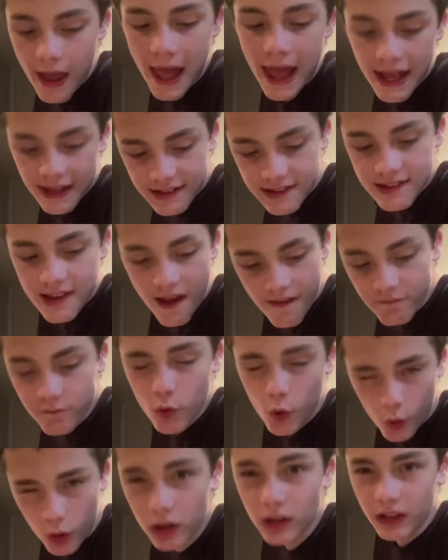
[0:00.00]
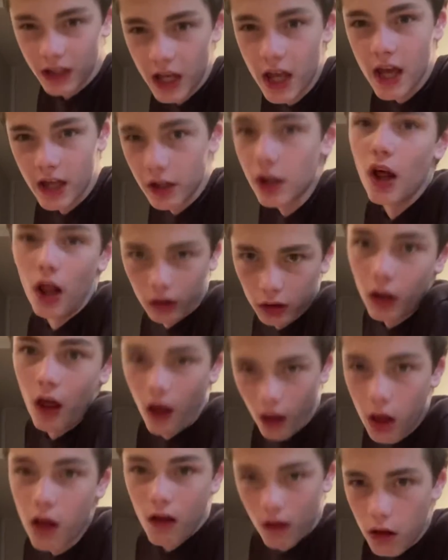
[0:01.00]
except for living
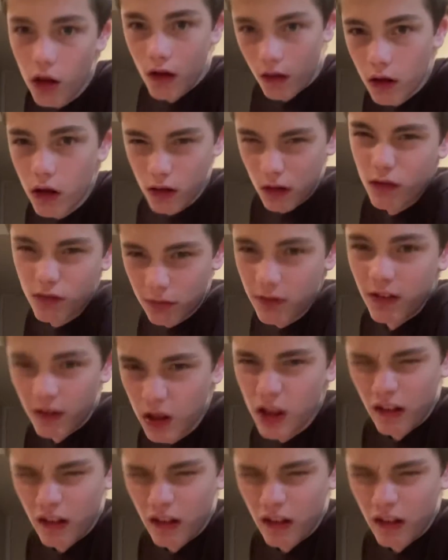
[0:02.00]
alone.